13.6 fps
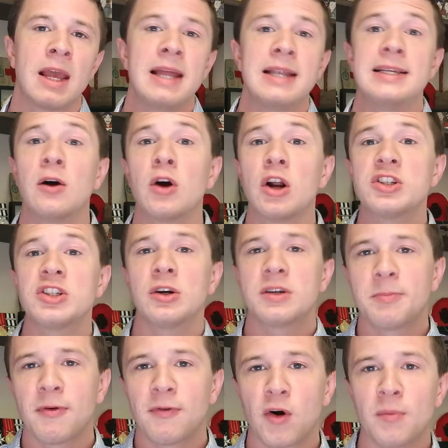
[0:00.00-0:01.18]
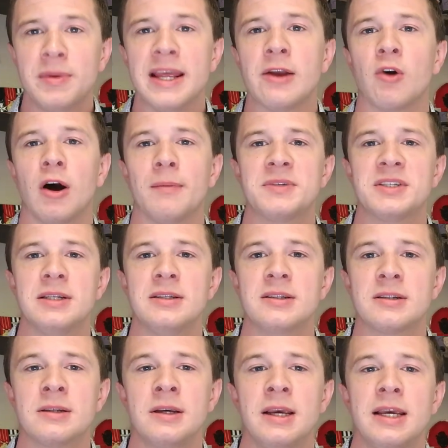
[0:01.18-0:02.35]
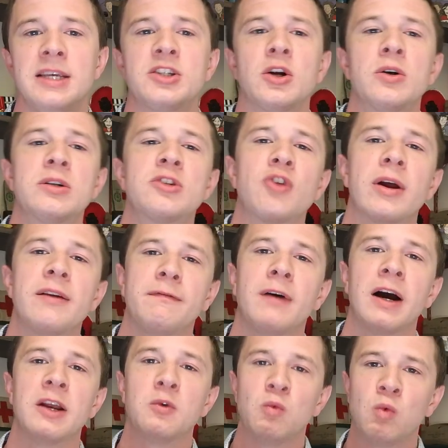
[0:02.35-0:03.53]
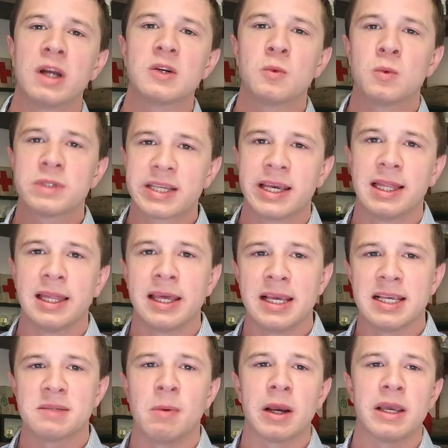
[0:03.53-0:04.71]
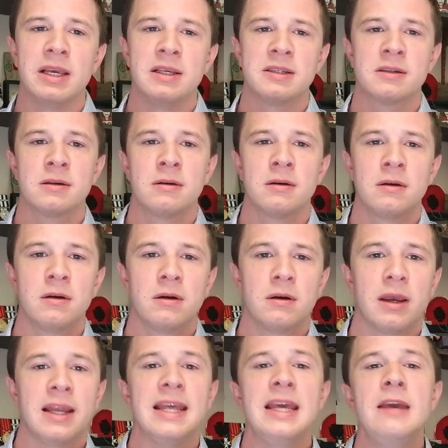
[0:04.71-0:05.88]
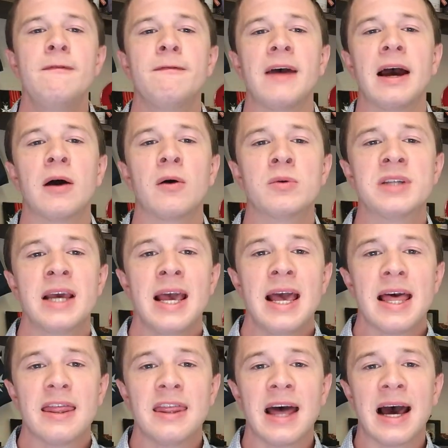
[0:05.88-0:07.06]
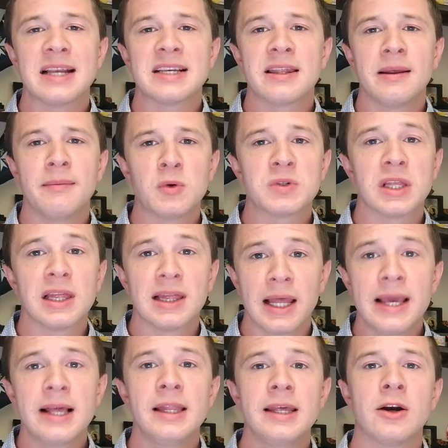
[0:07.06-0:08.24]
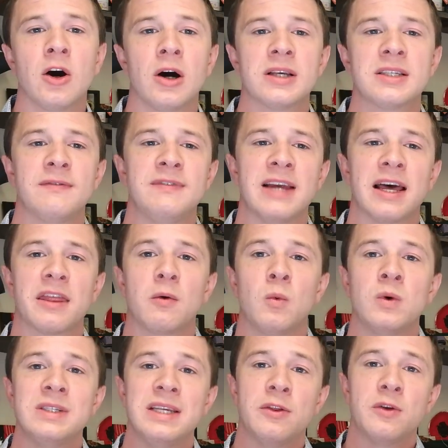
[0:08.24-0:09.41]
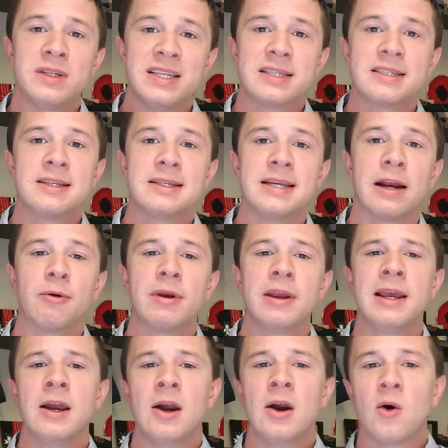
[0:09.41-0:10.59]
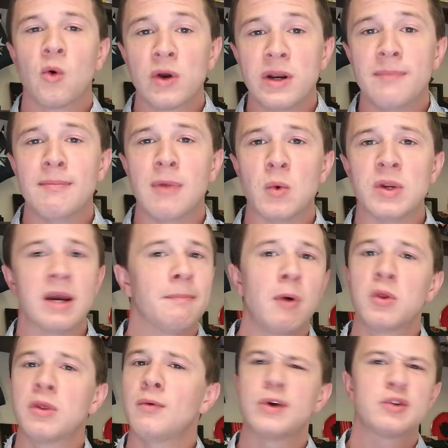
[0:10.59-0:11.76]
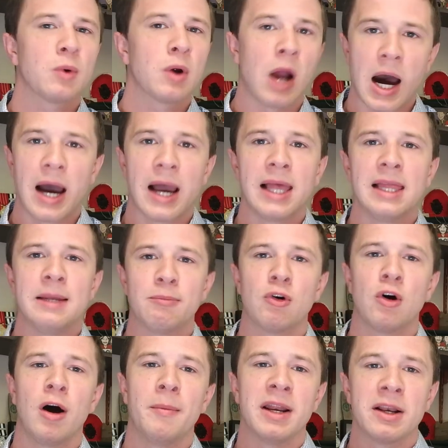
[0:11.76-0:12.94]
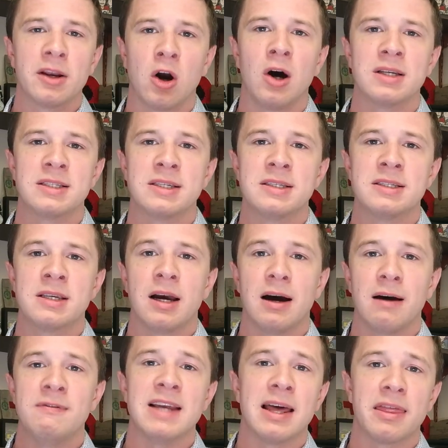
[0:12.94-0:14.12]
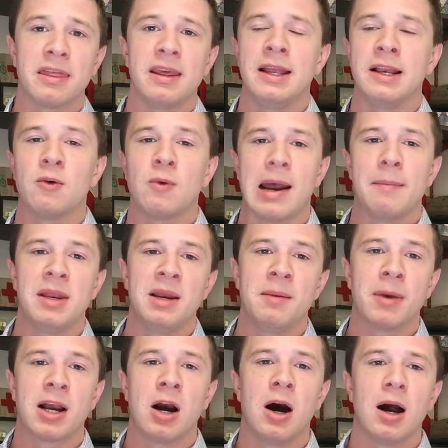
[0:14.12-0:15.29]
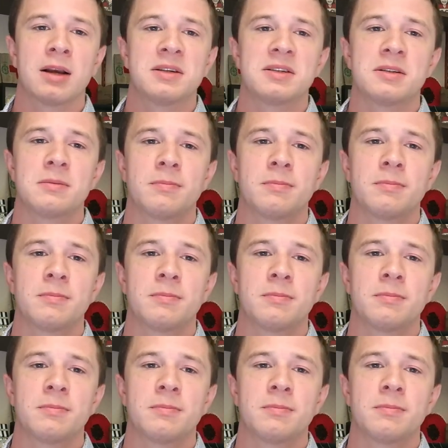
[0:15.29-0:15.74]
Dalgard started to perform necropsies. He started to try to find what was killing his monkeys. And he found that the most likely cause of death was either dysentery or pneumonia, both of which were highly prominent causes of death in crab-eating macaques.